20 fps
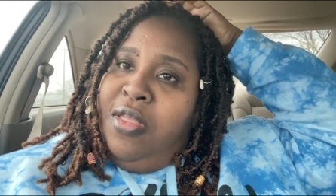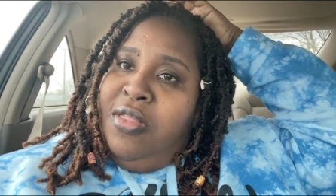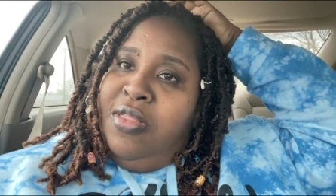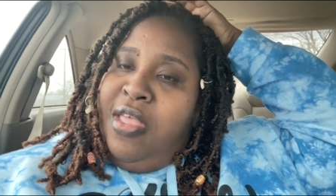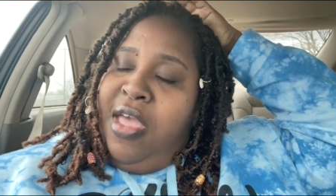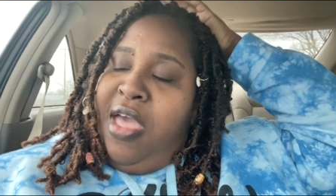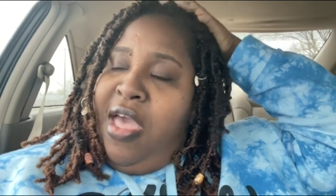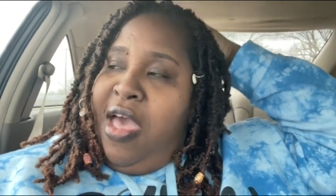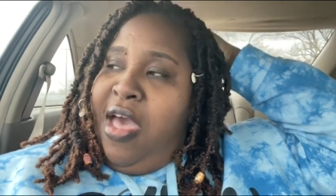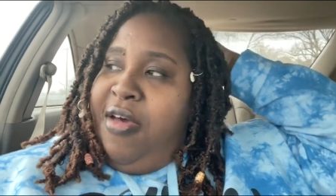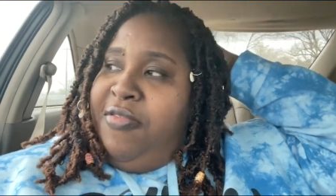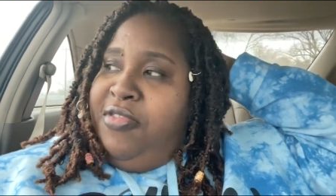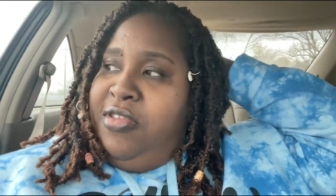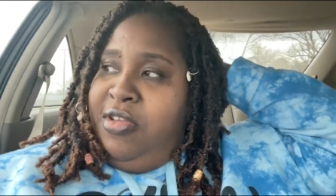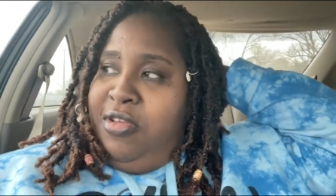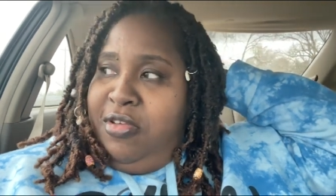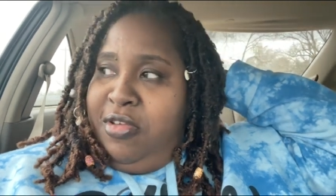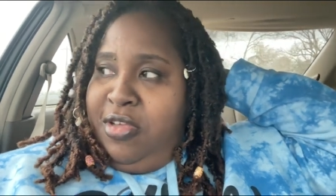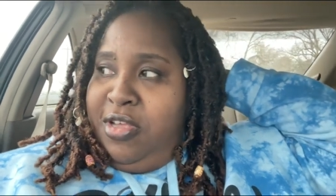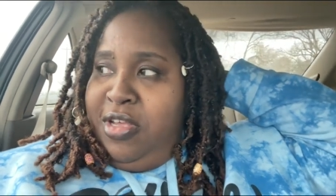they have to
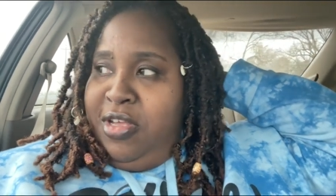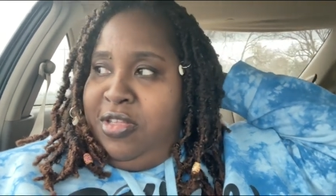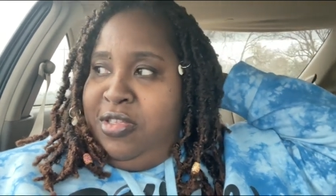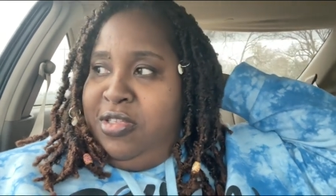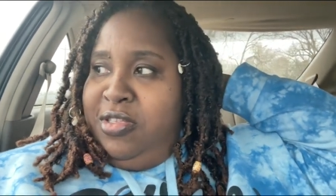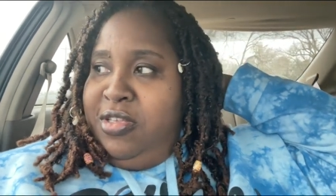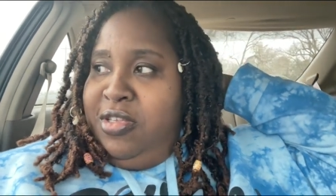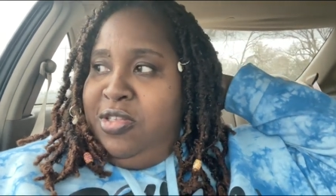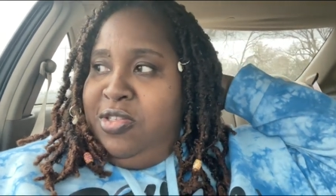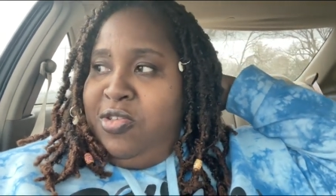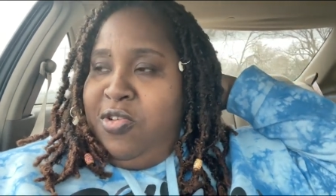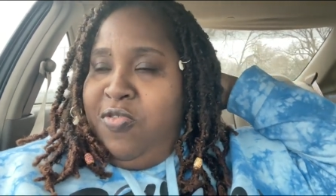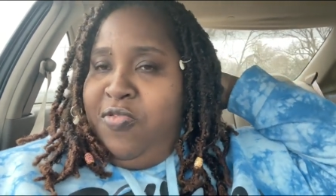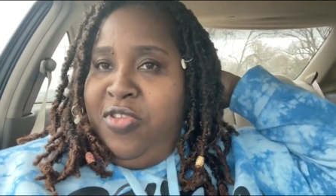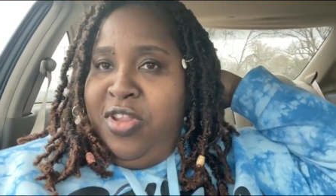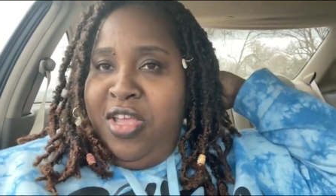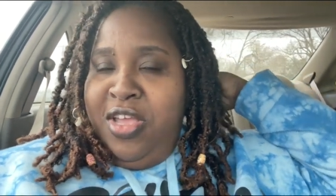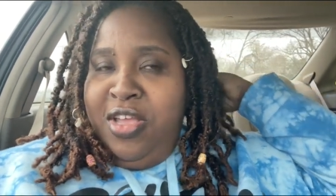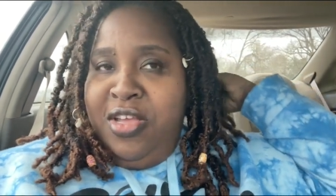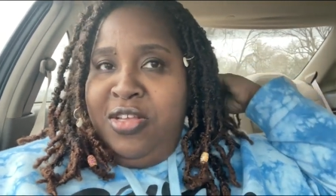put incense
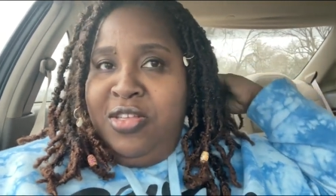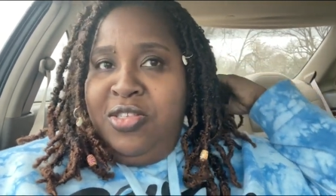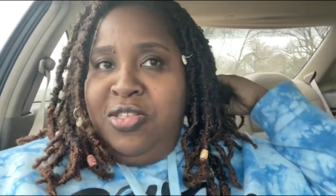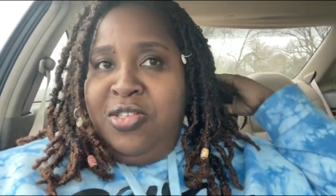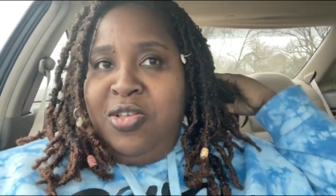over there.